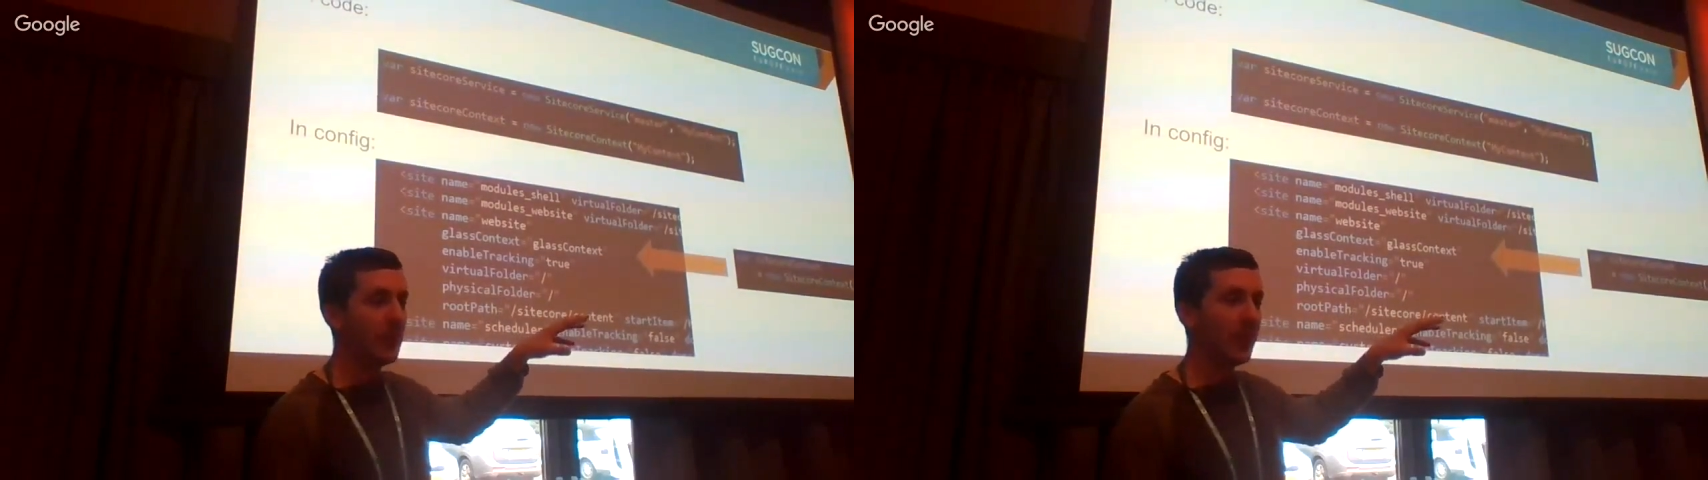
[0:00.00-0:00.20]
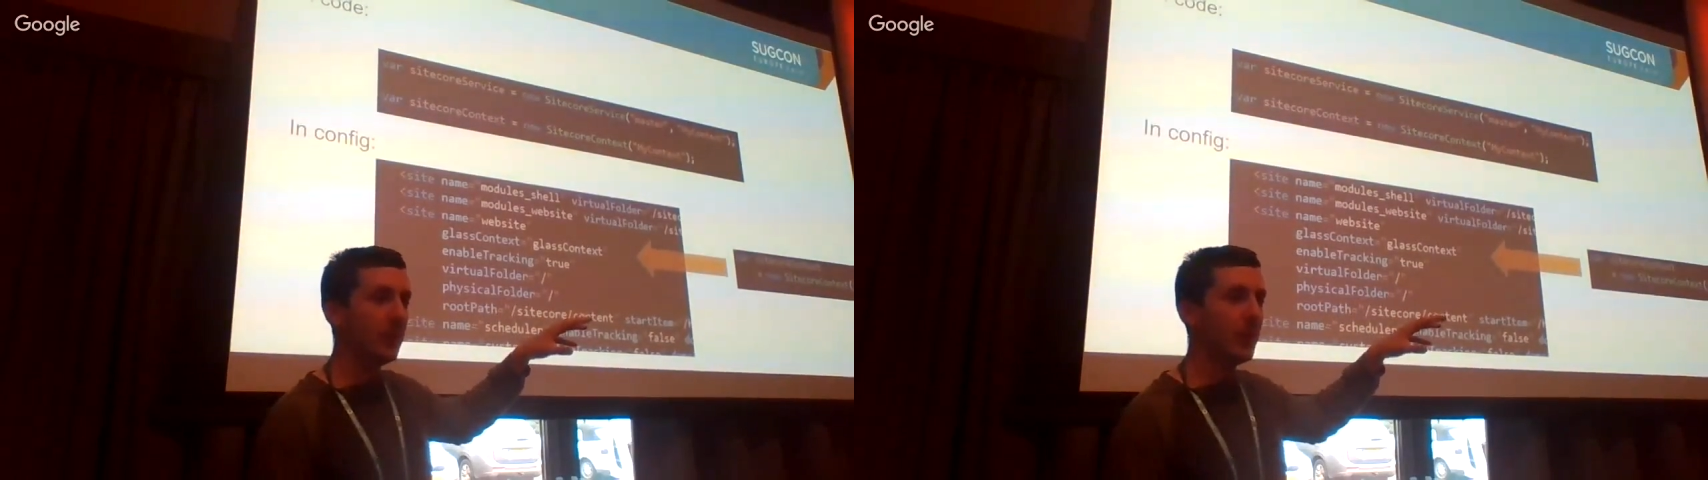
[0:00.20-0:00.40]

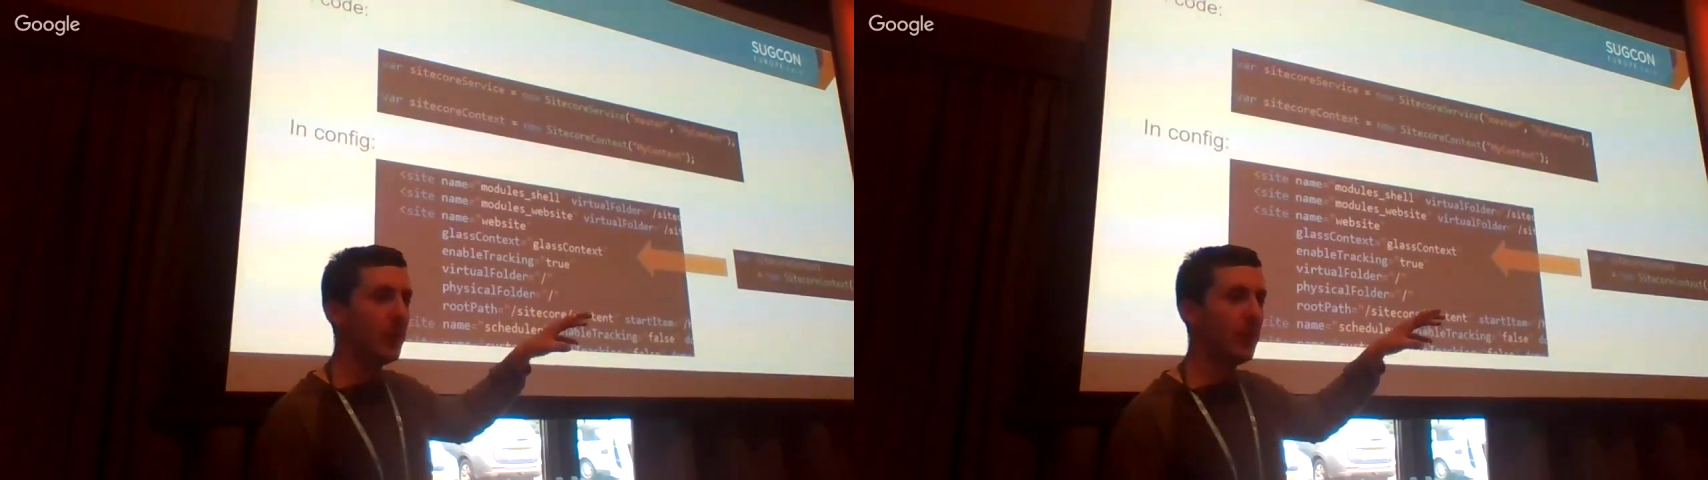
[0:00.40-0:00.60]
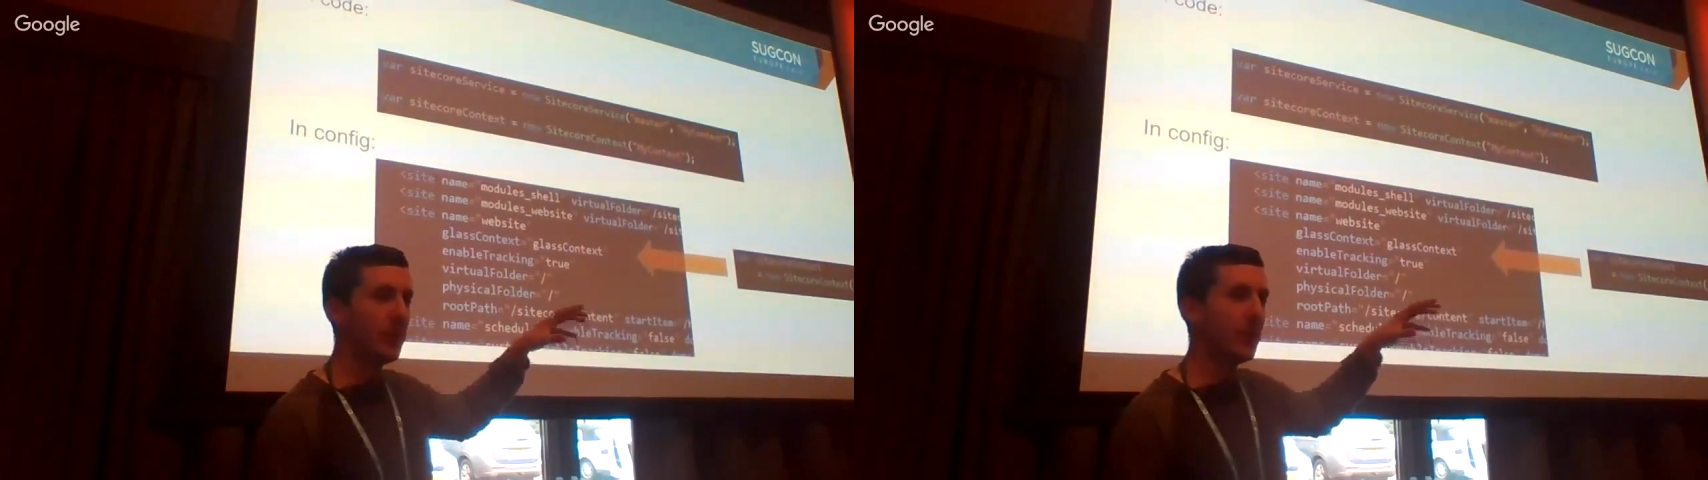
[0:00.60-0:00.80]
and if you're
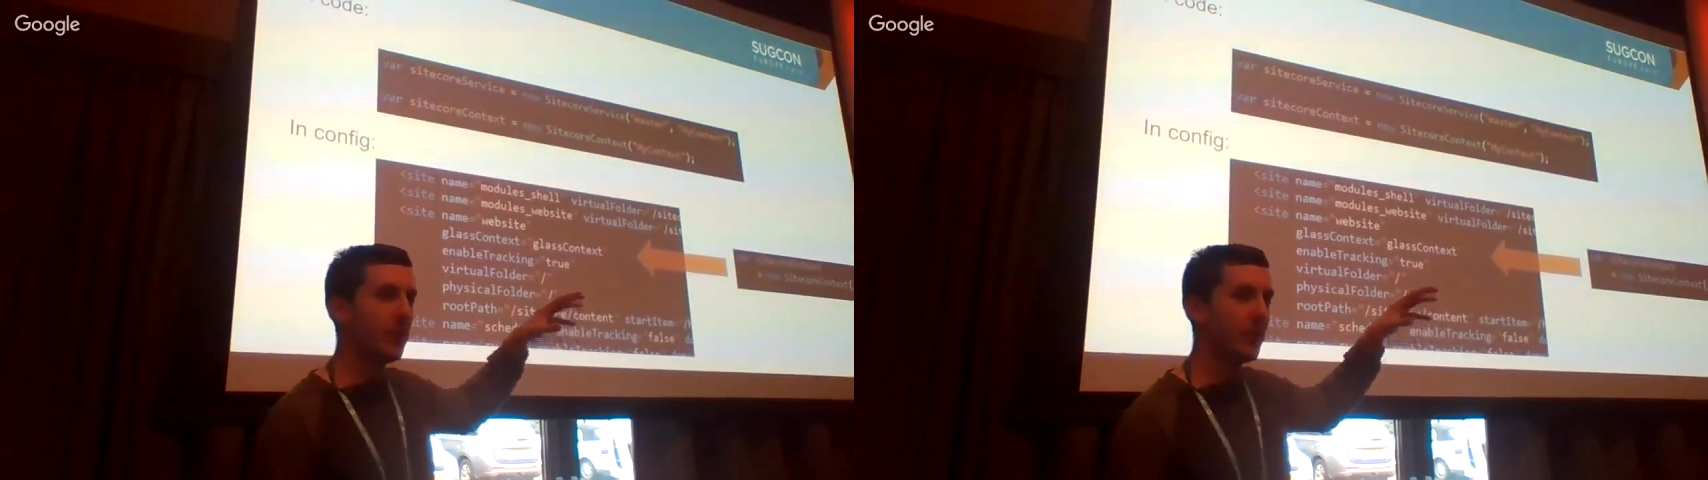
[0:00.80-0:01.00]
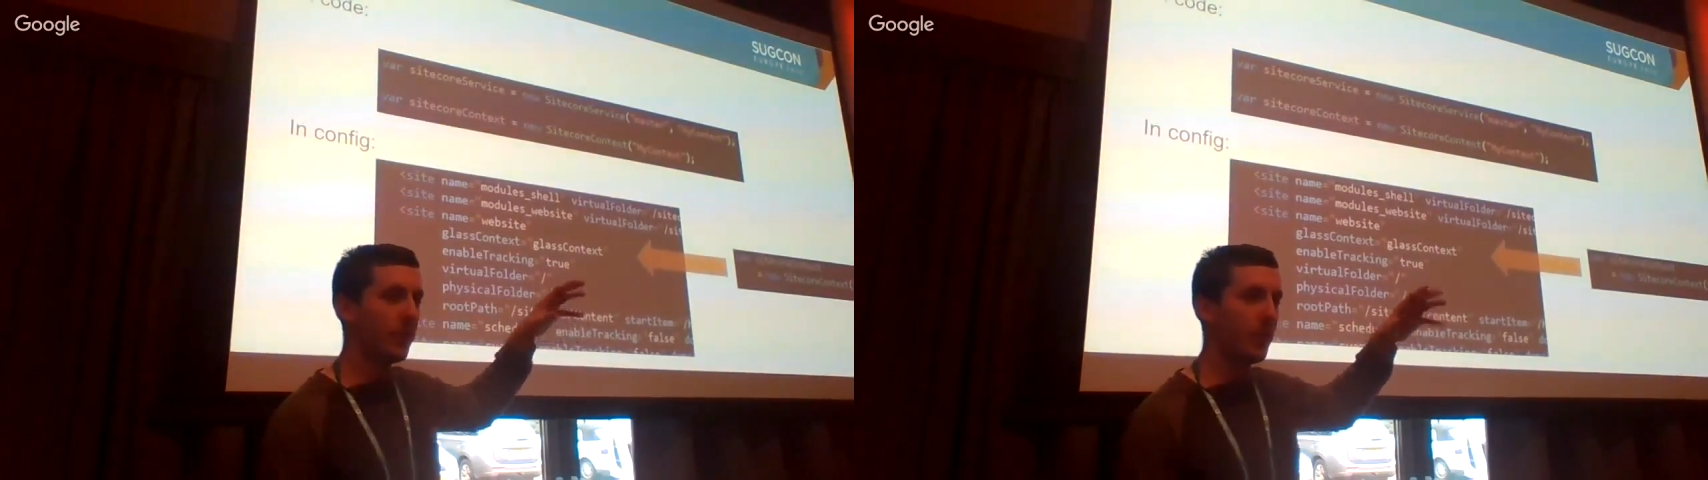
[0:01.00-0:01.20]

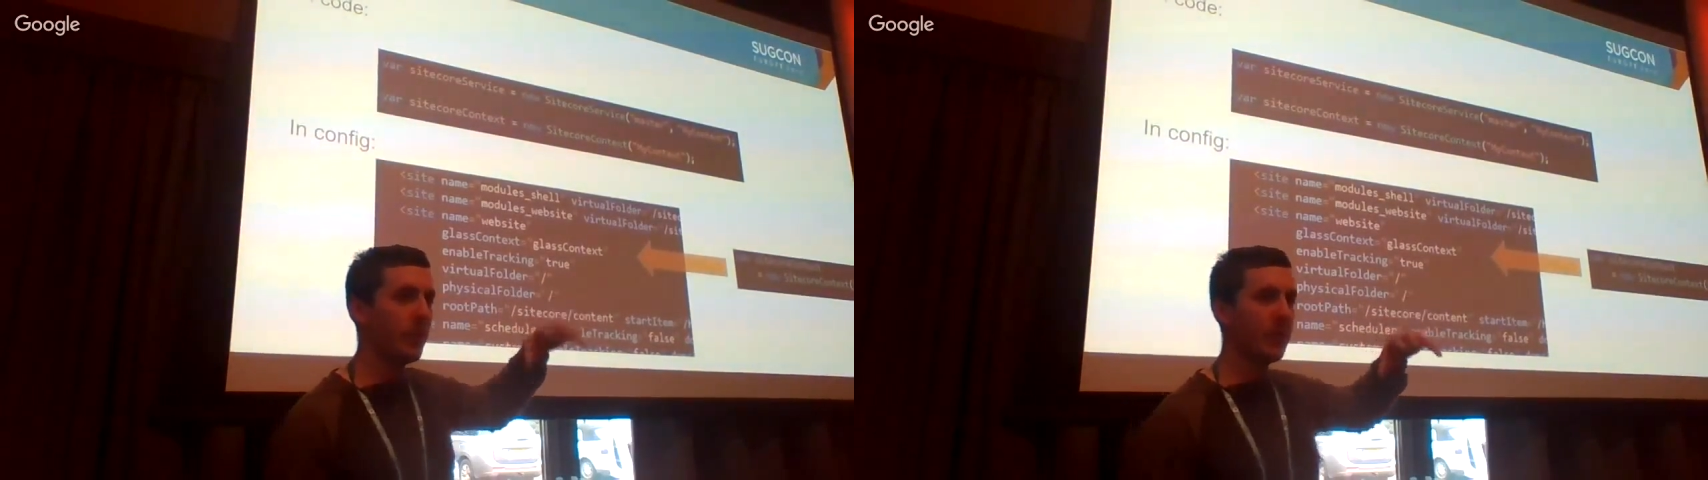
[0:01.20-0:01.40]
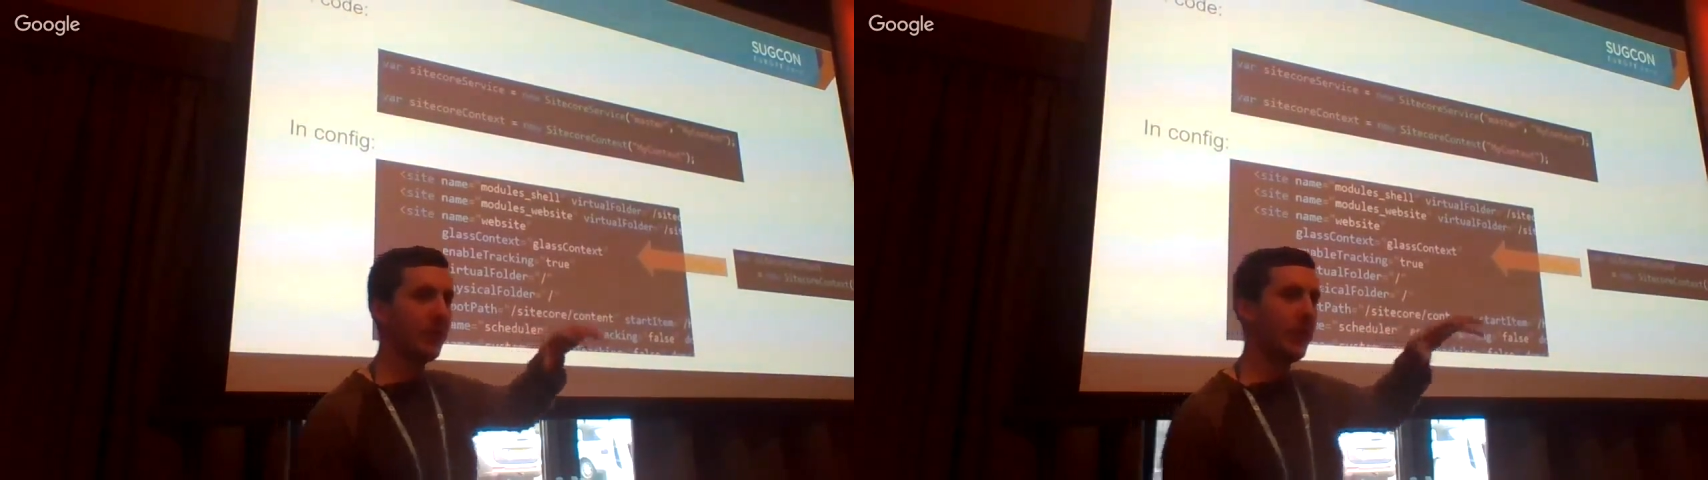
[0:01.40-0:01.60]
using
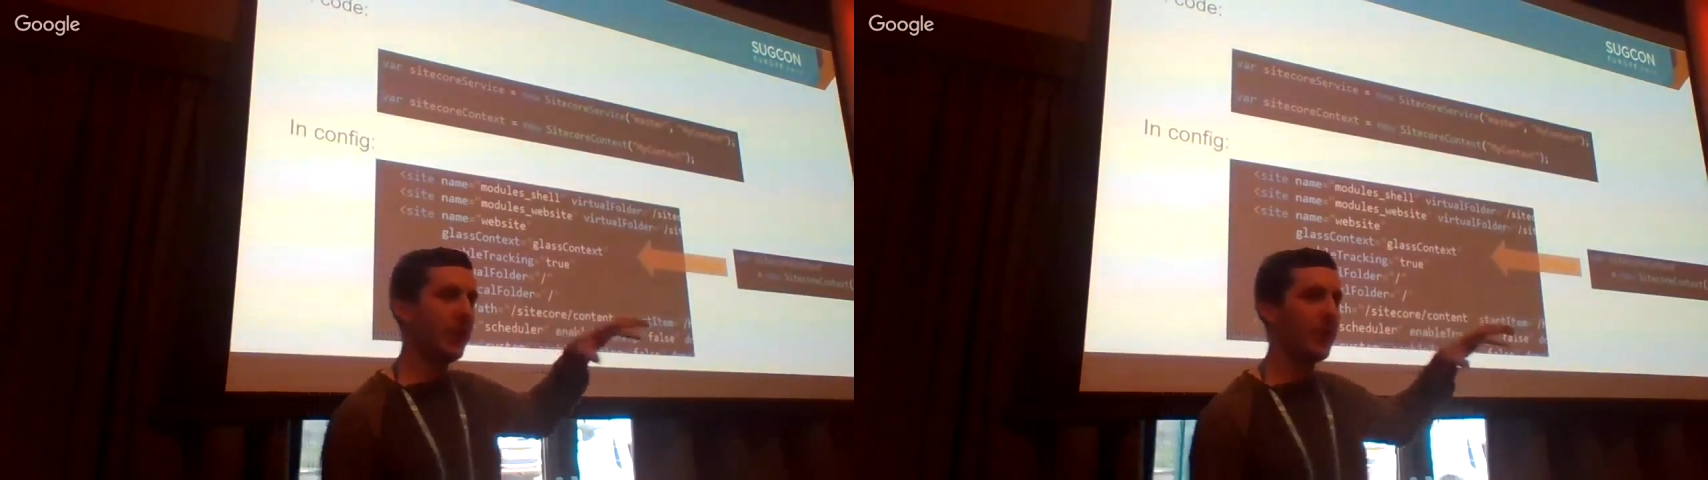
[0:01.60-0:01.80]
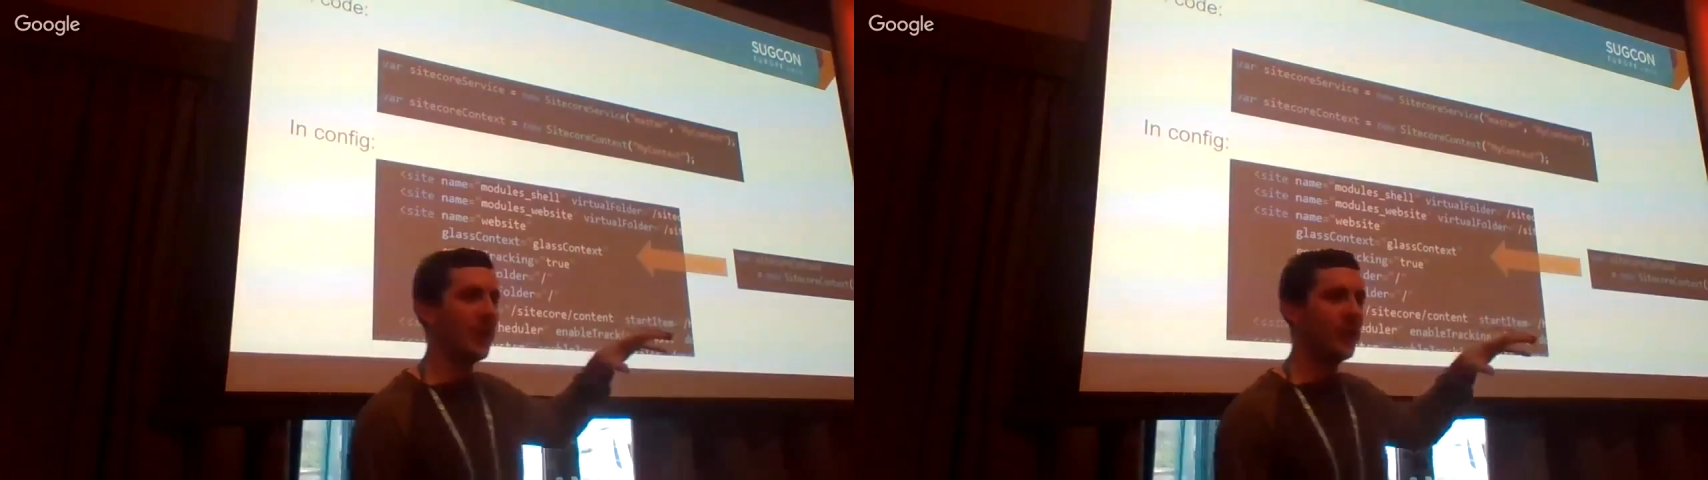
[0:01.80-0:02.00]
Fluent
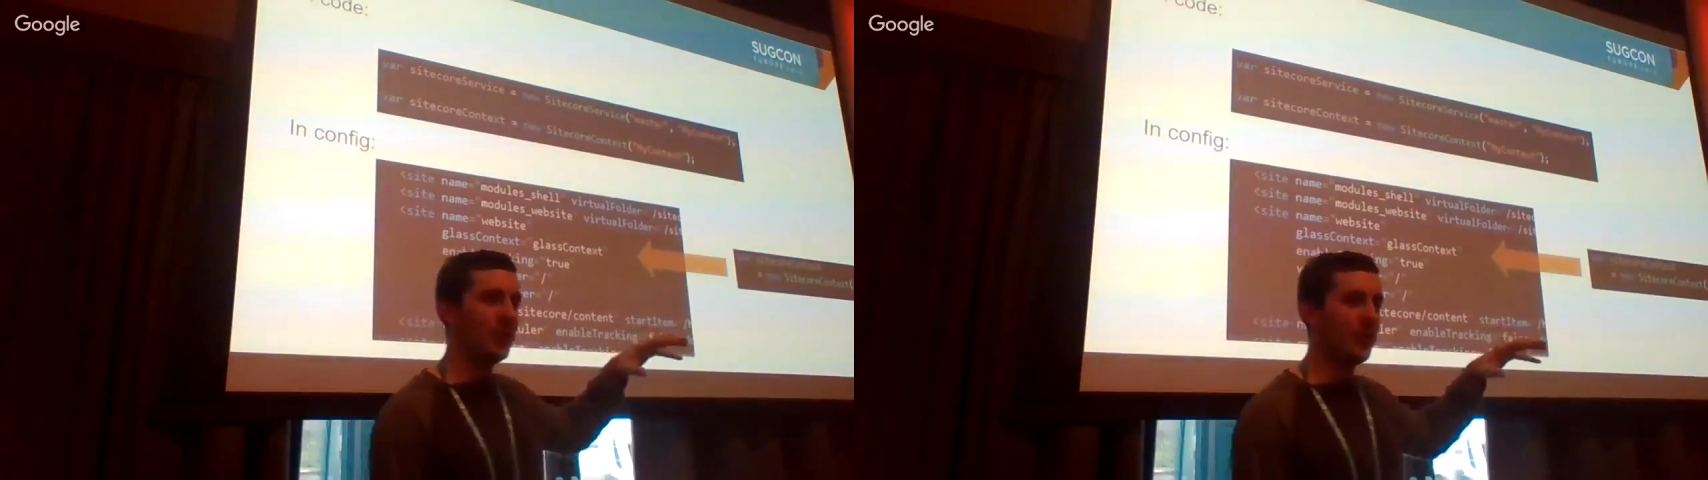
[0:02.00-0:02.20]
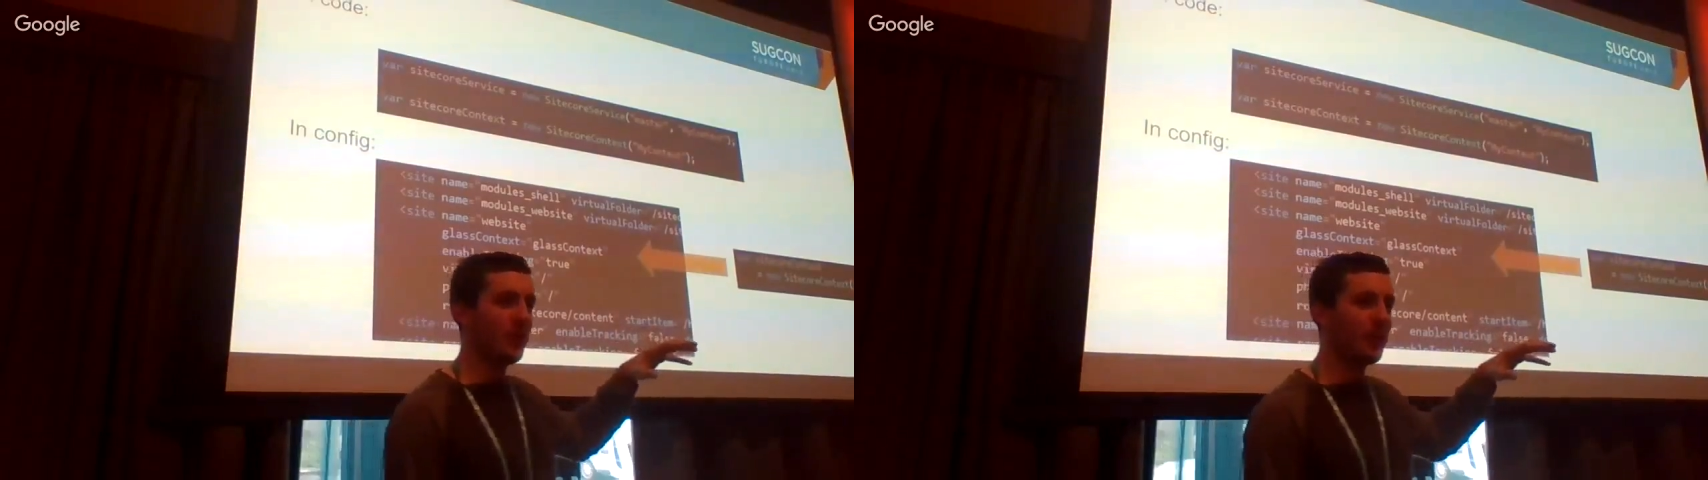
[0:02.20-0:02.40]
configuration,